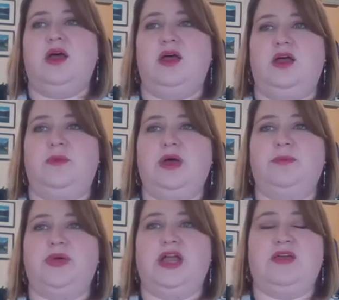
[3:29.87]
Um,
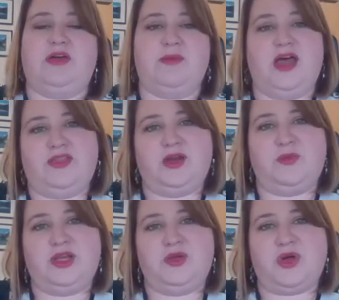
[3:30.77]
but if I'm not
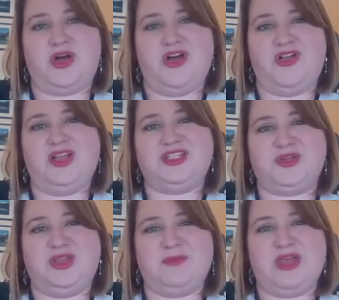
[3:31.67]
there when you call,
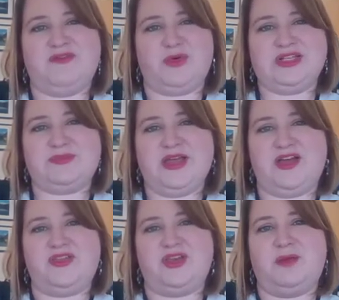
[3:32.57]
do leave me a voicemail.